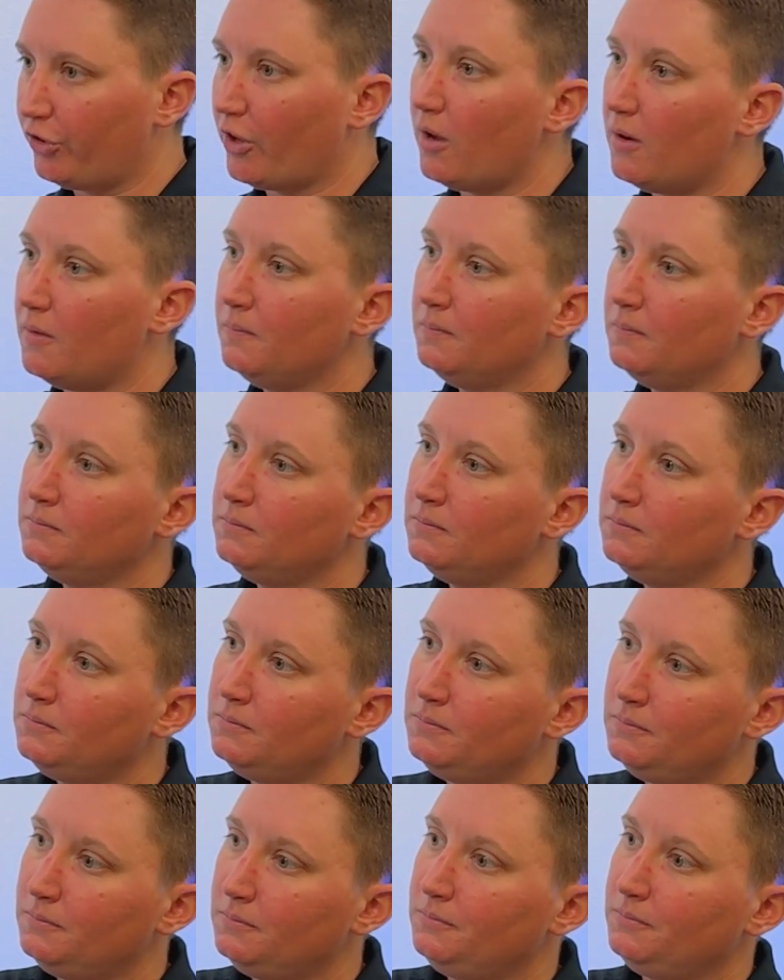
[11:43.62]
Having people
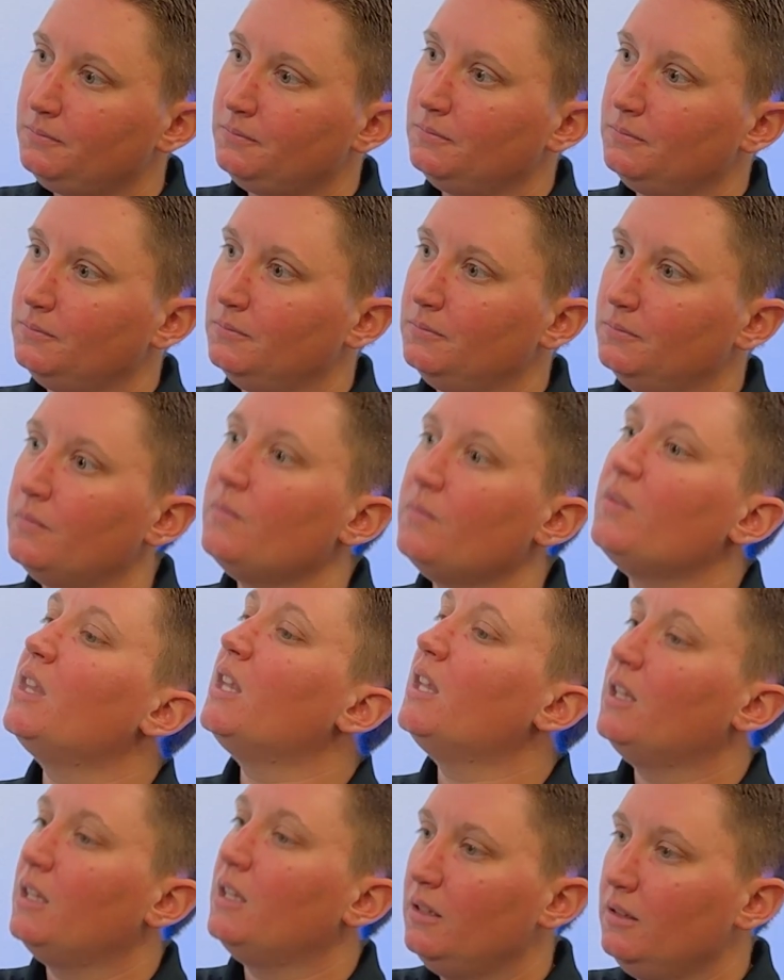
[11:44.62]
to talk to
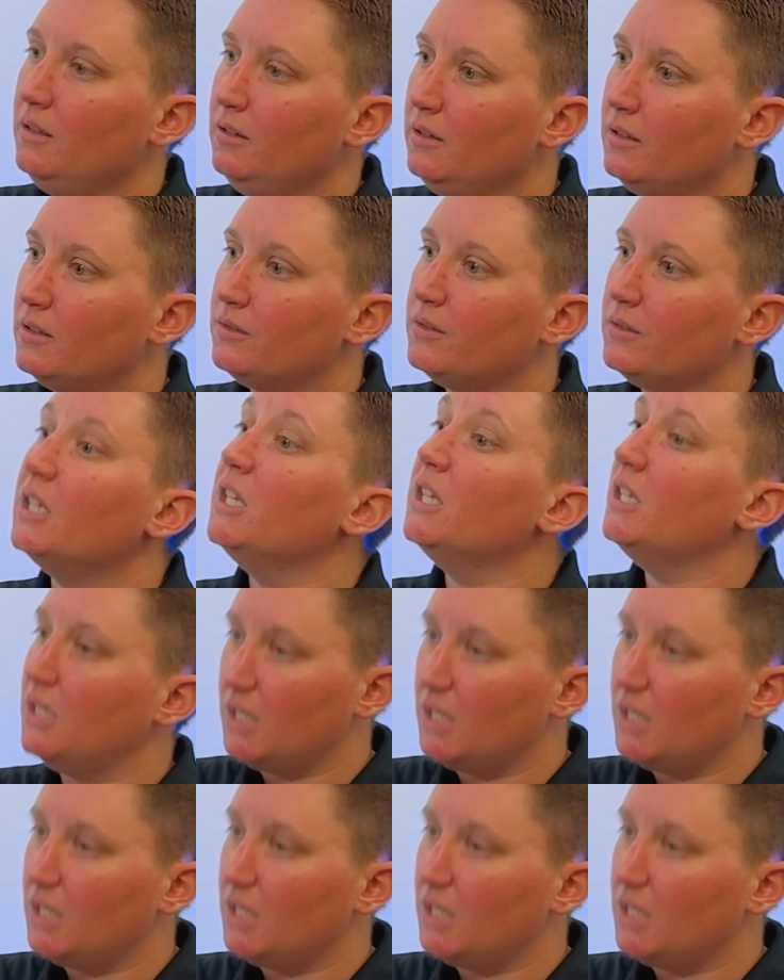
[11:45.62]
about business, like